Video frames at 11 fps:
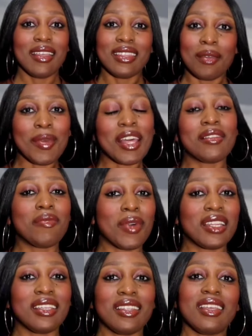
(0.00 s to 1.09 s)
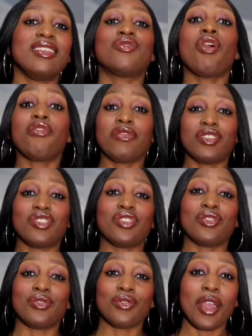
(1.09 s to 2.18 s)
the amount of money that he's offered
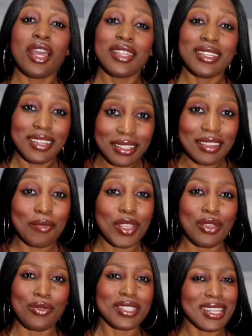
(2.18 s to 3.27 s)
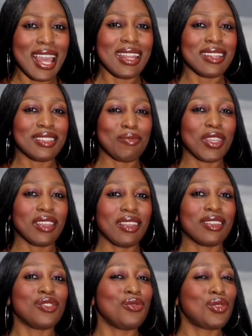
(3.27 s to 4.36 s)
you doesn't meet your standards,
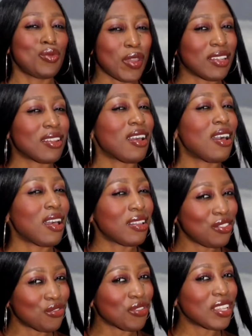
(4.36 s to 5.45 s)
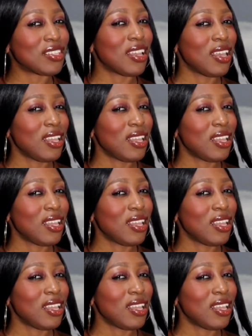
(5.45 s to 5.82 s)
because you spend a hundred